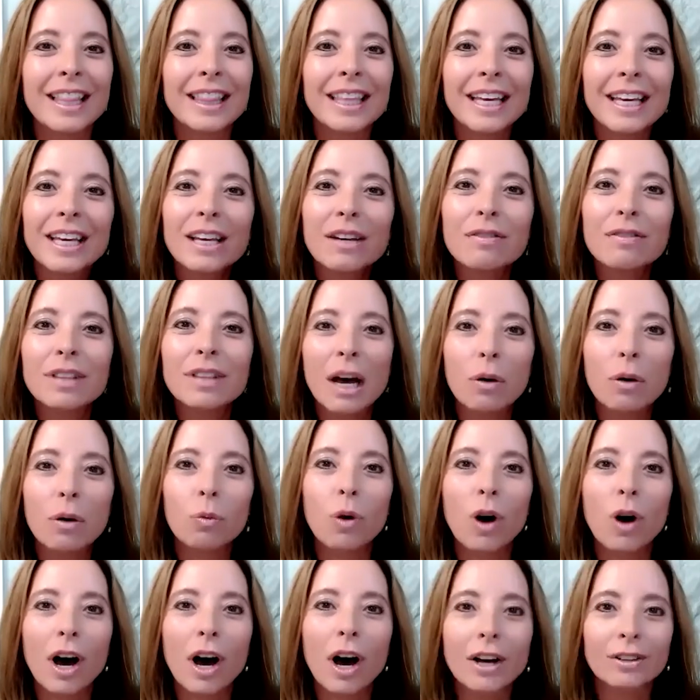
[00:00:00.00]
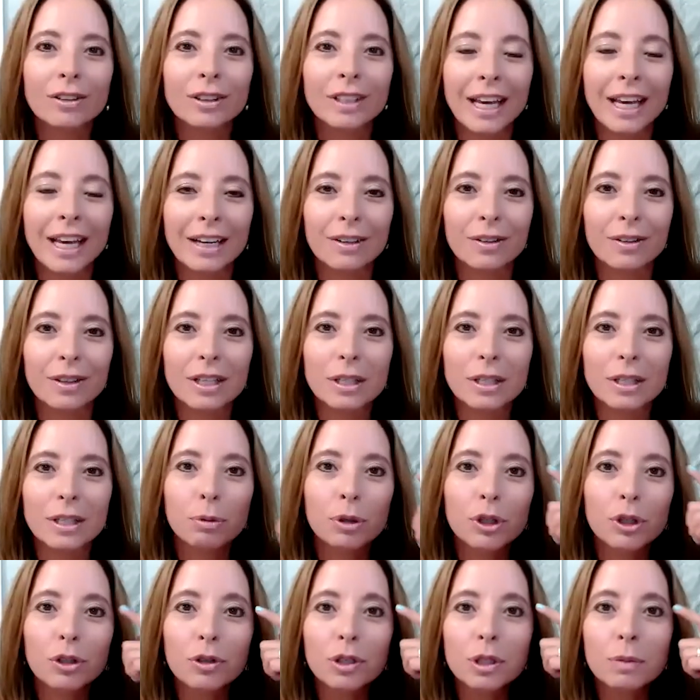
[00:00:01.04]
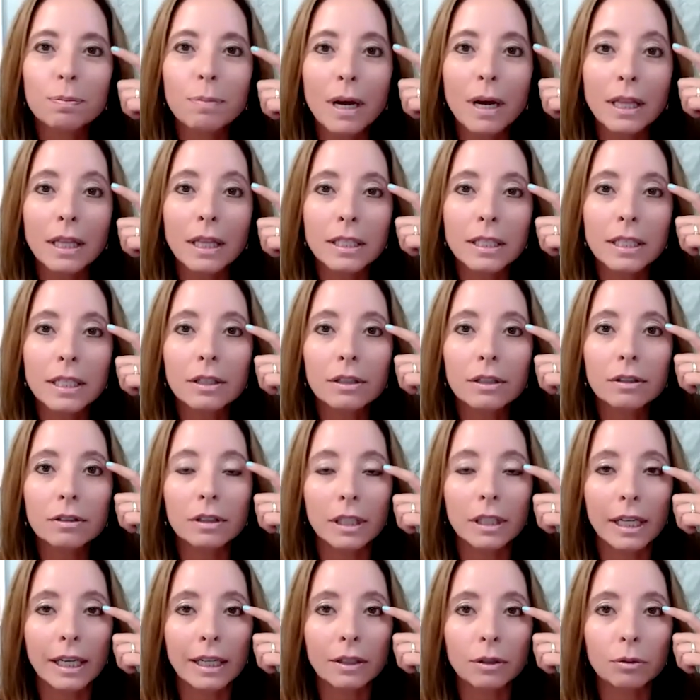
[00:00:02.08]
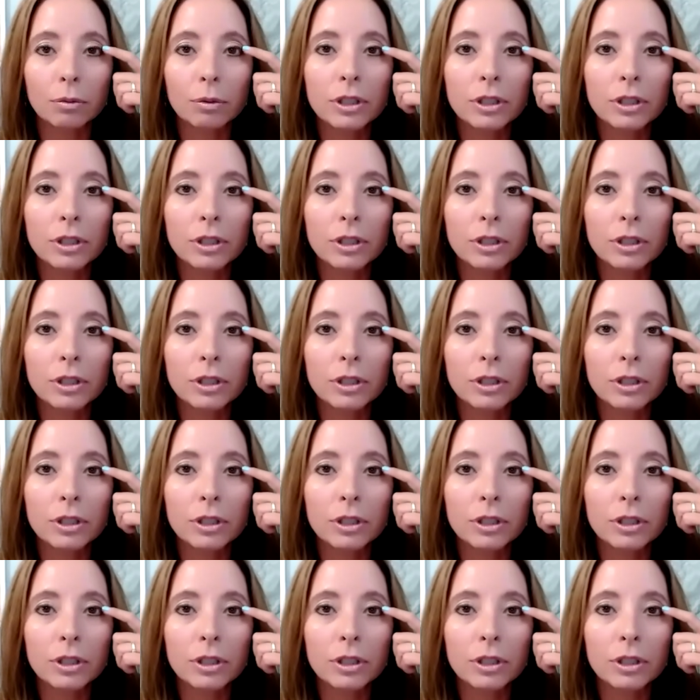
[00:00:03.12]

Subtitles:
Think of that water layer that's produced by the tear gland,